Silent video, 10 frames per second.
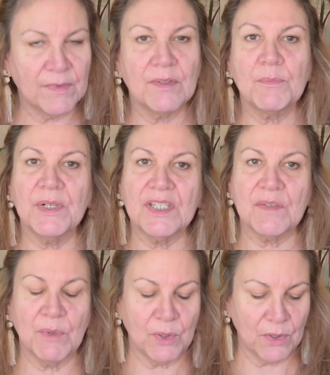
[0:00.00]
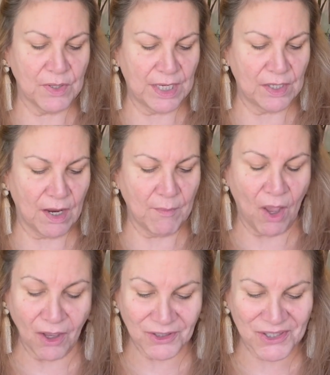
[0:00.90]
pretty smooth. And I'm
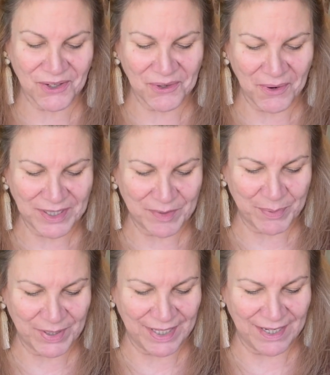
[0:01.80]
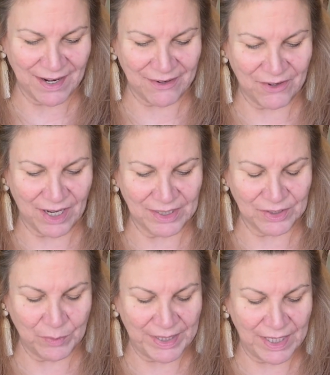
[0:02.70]
also going to put in, I've got
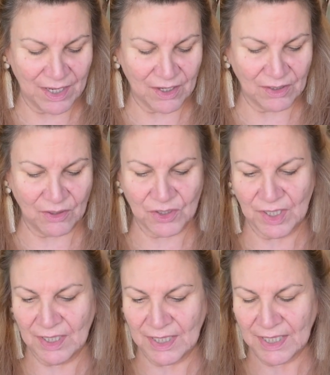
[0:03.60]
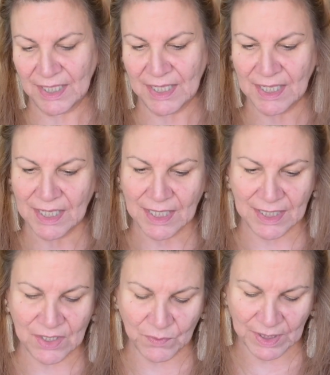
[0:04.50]
Lumi Glotion.
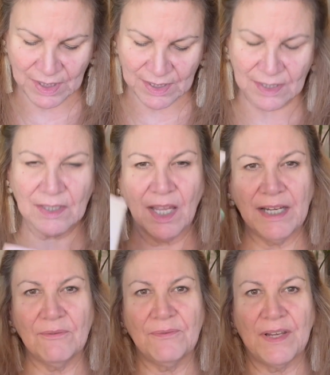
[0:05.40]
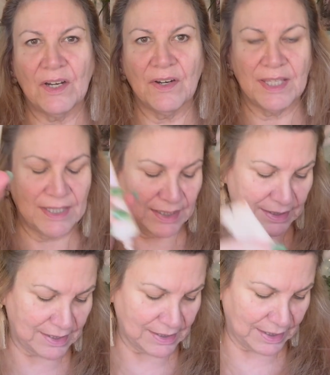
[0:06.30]
This one is in light fair, I think it
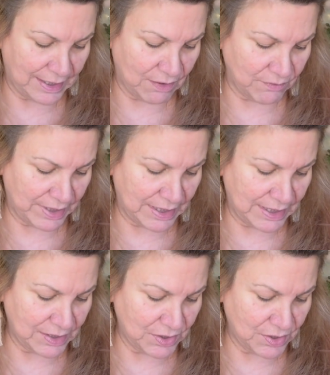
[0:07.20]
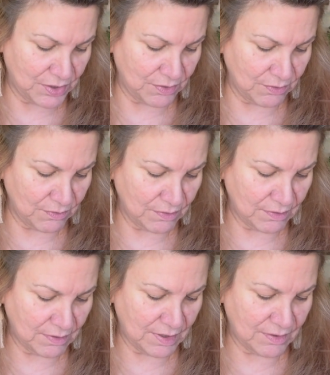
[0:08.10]
says. I can't read it, it's too
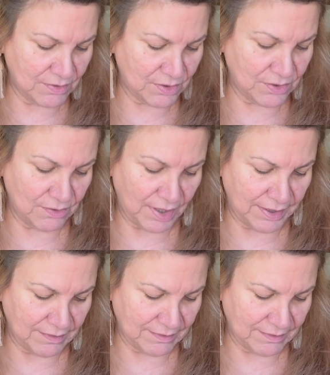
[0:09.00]
light.